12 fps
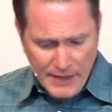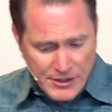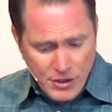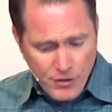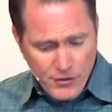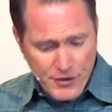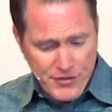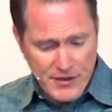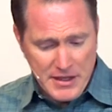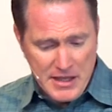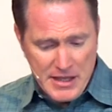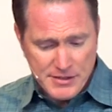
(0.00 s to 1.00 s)
And you know the
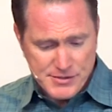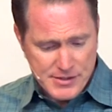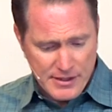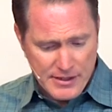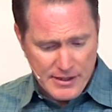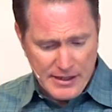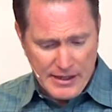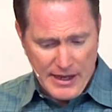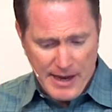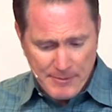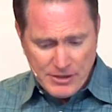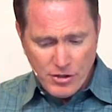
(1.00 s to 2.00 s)
thing is,
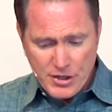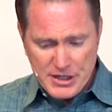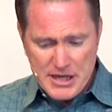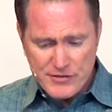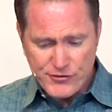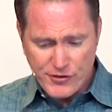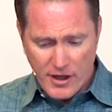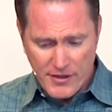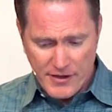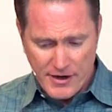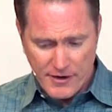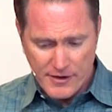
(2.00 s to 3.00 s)
I mean, look at Esau
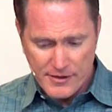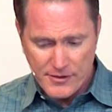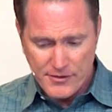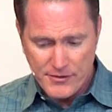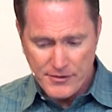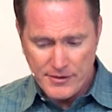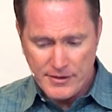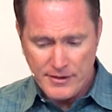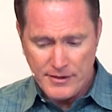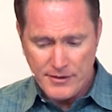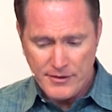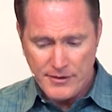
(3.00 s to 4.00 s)
there.
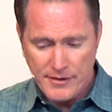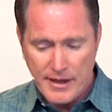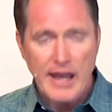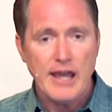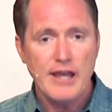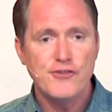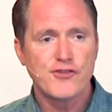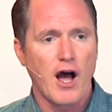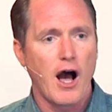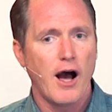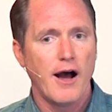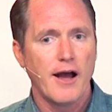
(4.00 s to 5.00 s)
He's
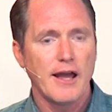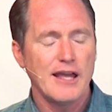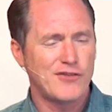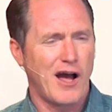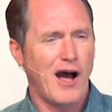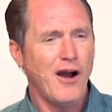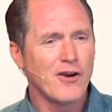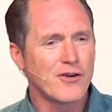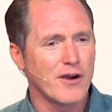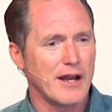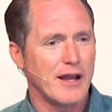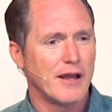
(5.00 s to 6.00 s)

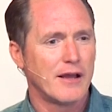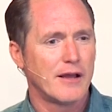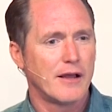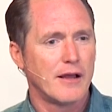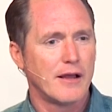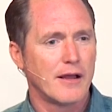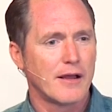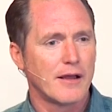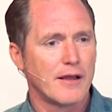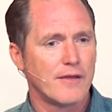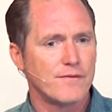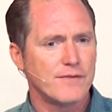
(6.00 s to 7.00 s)
hungry.
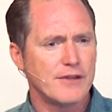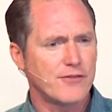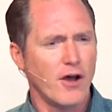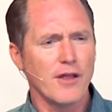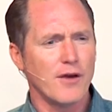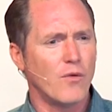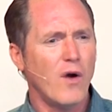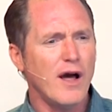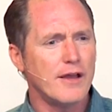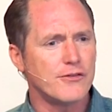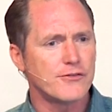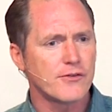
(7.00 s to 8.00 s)
That's all it
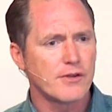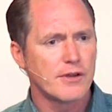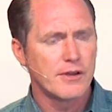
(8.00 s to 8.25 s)
was.